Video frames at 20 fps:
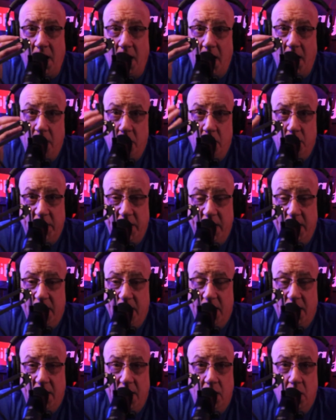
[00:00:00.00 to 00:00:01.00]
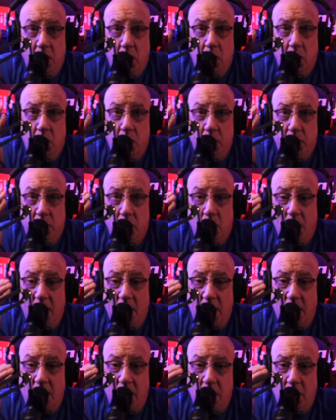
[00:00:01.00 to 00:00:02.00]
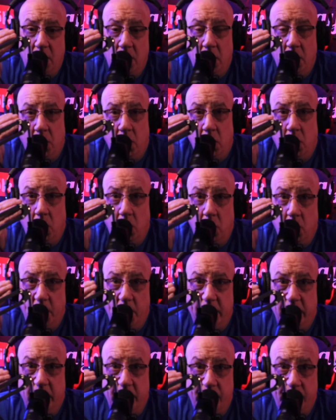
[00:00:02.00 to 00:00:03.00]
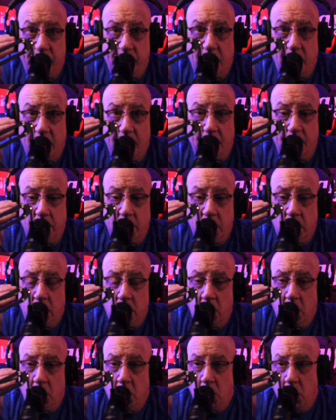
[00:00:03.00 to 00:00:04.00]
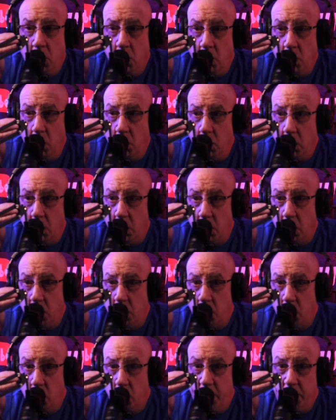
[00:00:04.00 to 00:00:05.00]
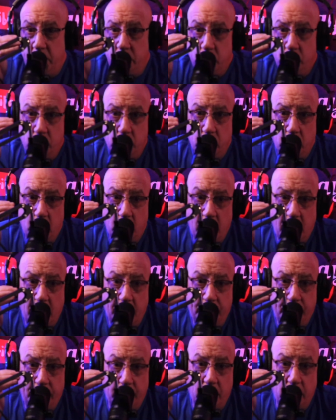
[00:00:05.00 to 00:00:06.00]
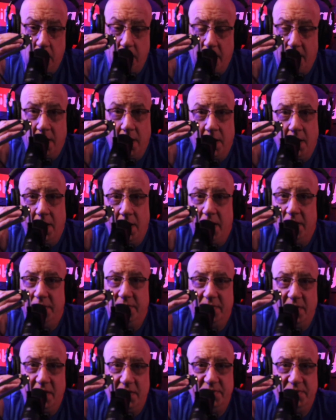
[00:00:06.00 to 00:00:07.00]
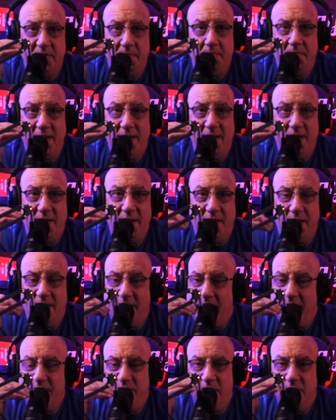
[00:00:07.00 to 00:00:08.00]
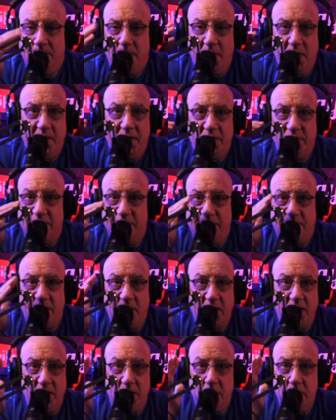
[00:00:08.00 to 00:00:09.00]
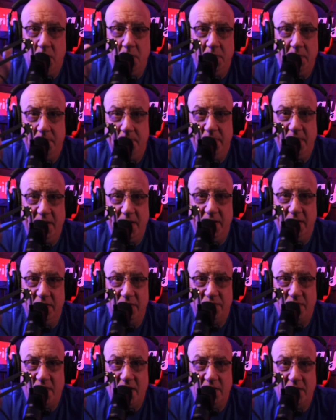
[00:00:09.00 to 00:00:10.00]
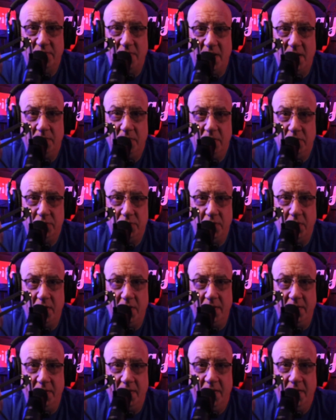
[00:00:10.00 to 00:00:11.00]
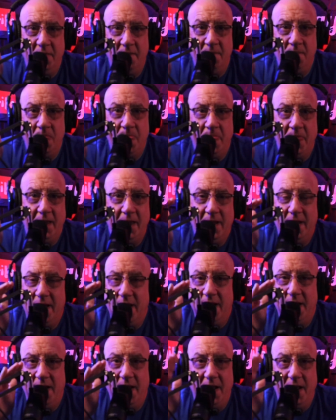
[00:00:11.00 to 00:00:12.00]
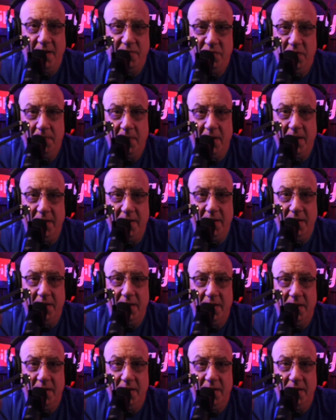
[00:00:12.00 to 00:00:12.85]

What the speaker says: I don't care who you are, or where you're from, or where you grew up, or it doesn't matter. Everybody's a fucking human being as far as I'm concerned. Everybody.